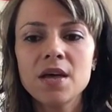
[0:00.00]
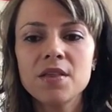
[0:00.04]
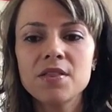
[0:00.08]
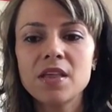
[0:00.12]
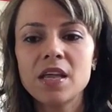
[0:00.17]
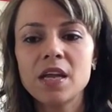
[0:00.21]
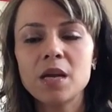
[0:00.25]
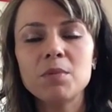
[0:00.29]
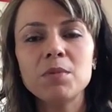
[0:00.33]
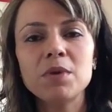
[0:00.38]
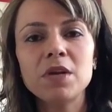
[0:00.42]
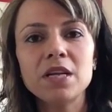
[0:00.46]

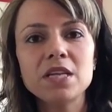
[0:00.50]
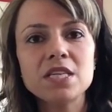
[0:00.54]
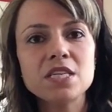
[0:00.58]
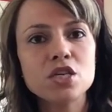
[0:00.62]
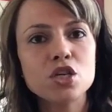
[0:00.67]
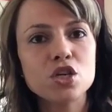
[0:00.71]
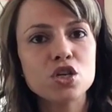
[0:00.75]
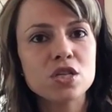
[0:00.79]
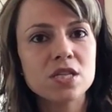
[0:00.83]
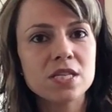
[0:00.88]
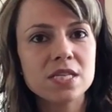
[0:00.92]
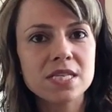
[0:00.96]
Then I'm going to
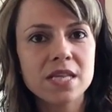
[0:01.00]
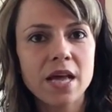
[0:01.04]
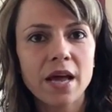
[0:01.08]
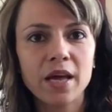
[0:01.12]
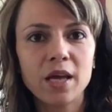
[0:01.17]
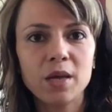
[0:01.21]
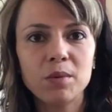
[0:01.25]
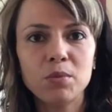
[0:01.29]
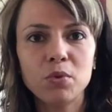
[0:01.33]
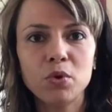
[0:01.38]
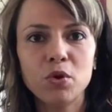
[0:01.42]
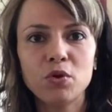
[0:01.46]
teach the
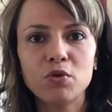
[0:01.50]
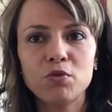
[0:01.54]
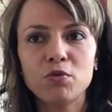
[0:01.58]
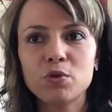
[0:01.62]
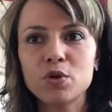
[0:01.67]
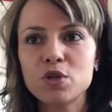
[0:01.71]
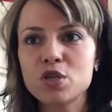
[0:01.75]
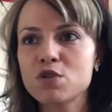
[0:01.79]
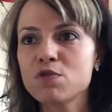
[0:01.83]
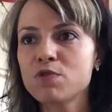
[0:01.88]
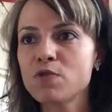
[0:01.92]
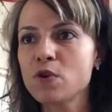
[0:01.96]
second move,
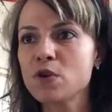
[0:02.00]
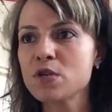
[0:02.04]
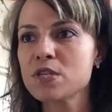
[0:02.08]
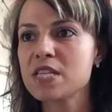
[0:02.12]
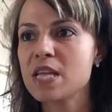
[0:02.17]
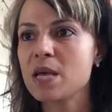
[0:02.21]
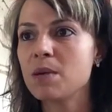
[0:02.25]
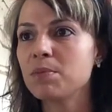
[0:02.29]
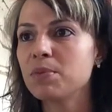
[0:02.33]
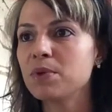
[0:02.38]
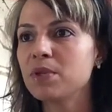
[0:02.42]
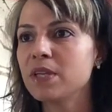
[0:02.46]
which, for
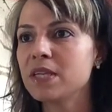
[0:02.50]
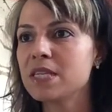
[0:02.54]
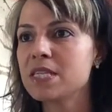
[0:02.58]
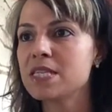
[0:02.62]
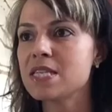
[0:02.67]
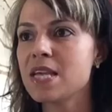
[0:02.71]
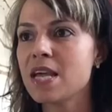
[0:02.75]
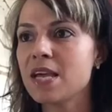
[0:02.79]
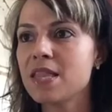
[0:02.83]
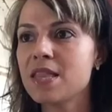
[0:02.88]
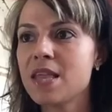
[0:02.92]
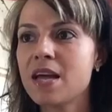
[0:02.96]
example, let's
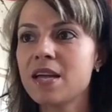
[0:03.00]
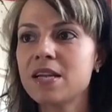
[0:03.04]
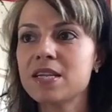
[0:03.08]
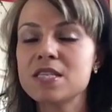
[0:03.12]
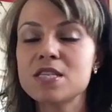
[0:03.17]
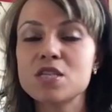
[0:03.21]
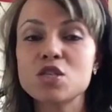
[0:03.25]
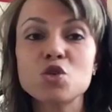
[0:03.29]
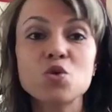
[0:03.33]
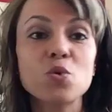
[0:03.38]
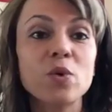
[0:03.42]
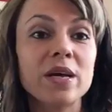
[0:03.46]
say that
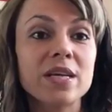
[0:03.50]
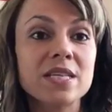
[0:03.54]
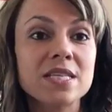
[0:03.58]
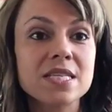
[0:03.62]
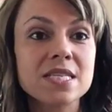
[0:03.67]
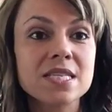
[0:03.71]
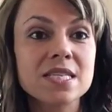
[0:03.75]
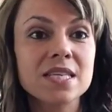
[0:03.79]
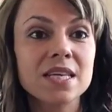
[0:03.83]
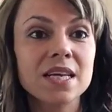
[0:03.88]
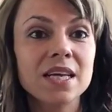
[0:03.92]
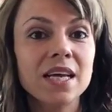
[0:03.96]
it's a
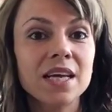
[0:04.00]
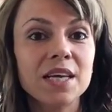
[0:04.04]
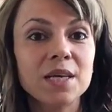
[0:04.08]
twist.